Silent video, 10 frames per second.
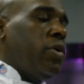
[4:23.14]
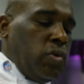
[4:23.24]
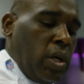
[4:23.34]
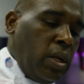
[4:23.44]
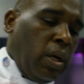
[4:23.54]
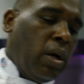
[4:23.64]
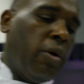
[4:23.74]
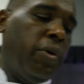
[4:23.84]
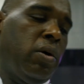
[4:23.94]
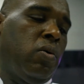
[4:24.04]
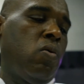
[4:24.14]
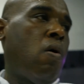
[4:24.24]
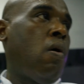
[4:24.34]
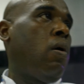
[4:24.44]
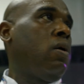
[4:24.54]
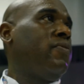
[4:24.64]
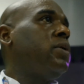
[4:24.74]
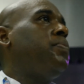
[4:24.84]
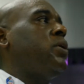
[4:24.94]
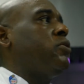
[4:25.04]
curry so that the curry don't go all over
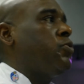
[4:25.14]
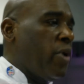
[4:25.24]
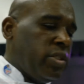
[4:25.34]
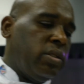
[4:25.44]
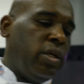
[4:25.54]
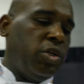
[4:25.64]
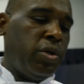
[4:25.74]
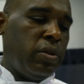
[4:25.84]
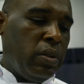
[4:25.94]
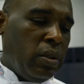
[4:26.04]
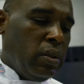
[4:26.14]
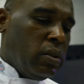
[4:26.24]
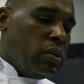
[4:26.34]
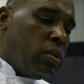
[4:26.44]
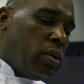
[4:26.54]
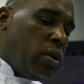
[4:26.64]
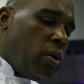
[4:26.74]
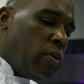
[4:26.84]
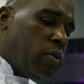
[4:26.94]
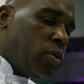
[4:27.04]
the plate. It's presentation, you
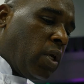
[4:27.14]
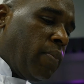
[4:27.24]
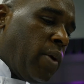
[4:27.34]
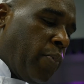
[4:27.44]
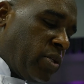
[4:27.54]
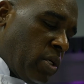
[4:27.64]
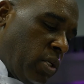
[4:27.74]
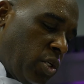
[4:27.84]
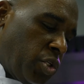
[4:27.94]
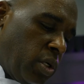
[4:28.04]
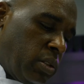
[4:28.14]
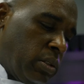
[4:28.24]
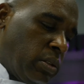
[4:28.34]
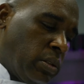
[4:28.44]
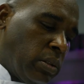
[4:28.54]
know, keep the presentation